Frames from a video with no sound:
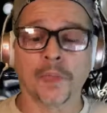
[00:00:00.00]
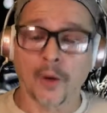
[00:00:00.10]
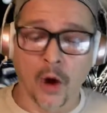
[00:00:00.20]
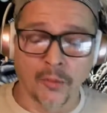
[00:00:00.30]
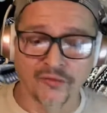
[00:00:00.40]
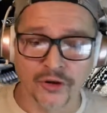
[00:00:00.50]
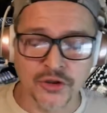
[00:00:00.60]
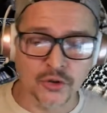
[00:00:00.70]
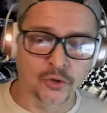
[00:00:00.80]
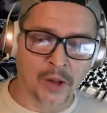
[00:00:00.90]
Harbor
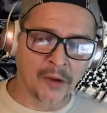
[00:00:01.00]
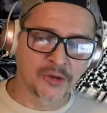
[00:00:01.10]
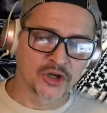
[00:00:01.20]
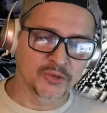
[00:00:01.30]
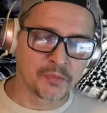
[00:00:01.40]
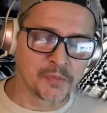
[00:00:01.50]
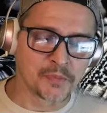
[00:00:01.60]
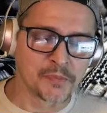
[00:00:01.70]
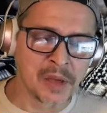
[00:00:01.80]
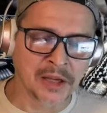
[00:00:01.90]
Freight's cool. I was just
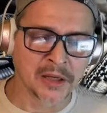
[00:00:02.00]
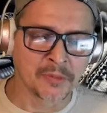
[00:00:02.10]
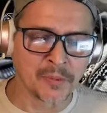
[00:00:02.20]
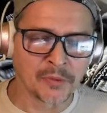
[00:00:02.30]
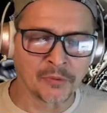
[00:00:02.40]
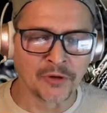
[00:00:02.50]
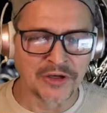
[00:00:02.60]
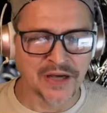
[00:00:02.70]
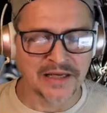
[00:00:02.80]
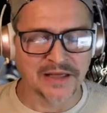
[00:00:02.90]
making him. The
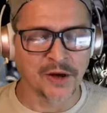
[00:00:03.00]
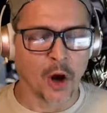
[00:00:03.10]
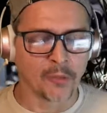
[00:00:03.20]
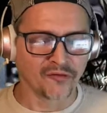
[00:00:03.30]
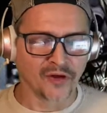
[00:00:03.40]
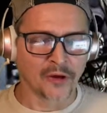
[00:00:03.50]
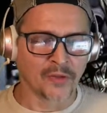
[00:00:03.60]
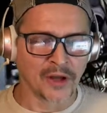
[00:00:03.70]
reason I said Harbor Freight on